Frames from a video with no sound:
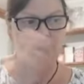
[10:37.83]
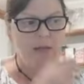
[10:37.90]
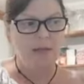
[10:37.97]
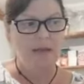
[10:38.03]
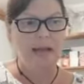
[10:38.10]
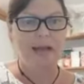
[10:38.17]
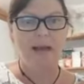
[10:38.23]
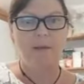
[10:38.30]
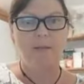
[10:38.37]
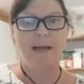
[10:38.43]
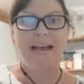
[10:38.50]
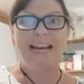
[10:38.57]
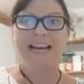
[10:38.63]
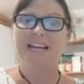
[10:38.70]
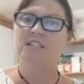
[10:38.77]
um,
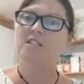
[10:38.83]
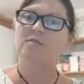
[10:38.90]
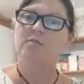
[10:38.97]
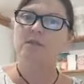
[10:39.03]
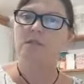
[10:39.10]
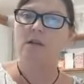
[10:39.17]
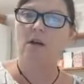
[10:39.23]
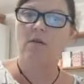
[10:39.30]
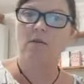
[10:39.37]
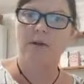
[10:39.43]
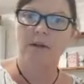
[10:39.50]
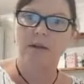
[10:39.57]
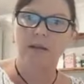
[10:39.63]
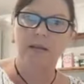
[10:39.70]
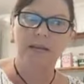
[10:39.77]
and as a result
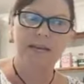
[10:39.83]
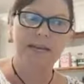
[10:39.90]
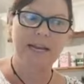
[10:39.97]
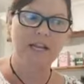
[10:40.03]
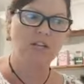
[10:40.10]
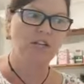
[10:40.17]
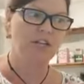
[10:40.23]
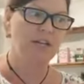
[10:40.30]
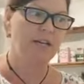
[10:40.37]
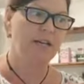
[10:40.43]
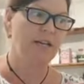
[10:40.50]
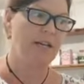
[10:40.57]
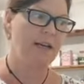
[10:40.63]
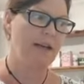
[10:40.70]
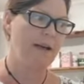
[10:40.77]
can
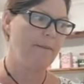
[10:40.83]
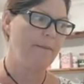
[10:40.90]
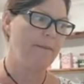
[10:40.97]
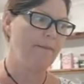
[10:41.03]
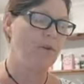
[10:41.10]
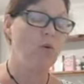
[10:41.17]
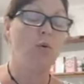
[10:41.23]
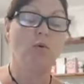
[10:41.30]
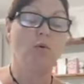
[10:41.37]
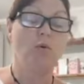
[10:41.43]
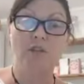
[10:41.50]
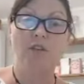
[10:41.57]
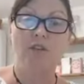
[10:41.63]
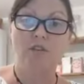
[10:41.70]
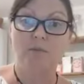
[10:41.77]
actually um, cause a
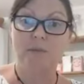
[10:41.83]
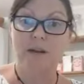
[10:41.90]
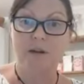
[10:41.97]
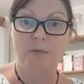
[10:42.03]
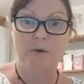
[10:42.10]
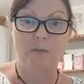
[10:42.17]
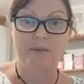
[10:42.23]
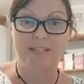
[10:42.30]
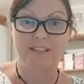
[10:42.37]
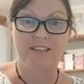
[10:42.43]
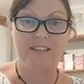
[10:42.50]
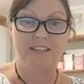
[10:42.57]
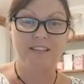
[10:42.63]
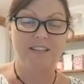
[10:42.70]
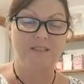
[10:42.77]
huge amount of problems that,
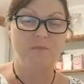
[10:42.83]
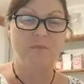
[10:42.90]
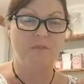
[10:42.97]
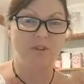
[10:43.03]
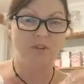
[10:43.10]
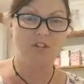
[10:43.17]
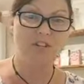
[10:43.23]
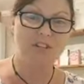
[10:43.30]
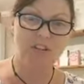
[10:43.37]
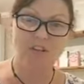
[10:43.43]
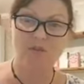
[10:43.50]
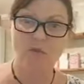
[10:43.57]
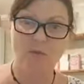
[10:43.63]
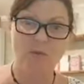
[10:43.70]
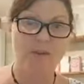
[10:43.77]
that we've got
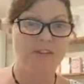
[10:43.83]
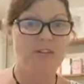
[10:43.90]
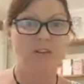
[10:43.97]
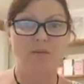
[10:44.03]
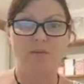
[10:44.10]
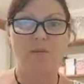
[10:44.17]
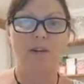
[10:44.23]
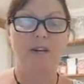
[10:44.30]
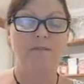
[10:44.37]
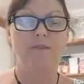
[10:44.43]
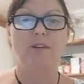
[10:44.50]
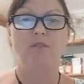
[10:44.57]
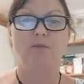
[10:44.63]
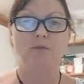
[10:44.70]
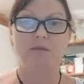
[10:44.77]
certain hormones that are really
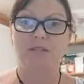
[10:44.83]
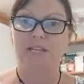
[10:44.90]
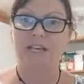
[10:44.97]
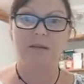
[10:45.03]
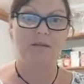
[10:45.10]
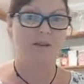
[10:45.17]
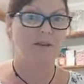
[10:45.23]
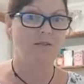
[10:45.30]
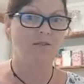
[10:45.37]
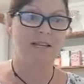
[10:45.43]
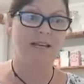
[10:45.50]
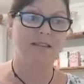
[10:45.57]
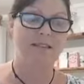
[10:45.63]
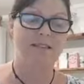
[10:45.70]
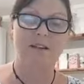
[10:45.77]
vulnerable to chemicals
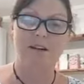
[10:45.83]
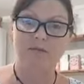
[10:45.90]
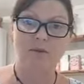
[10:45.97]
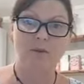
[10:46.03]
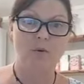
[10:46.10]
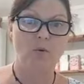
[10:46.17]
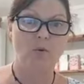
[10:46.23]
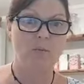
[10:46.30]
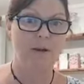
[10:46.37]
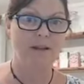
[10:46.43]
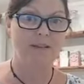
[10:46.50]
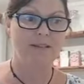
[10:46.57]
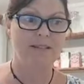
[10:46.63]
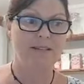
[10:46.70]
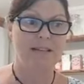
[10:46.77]
our thyroid
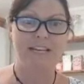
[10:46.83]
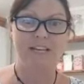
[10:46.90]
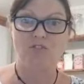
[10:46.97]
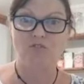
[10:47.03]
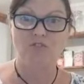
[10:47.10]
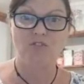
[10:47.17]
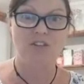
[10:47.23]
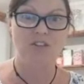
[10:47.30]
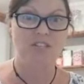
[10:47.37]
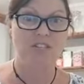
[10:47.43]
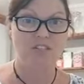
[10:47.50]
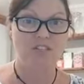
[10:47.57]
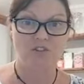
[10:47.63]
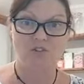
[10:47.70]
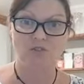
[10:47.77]
hormones uh, estrogen
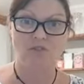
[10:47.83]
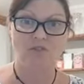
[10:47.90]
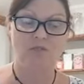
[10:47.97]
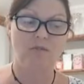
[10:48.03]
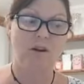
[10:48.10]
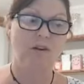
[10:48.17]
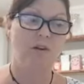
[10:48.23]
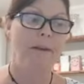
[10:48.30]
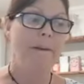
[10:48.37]
testosterone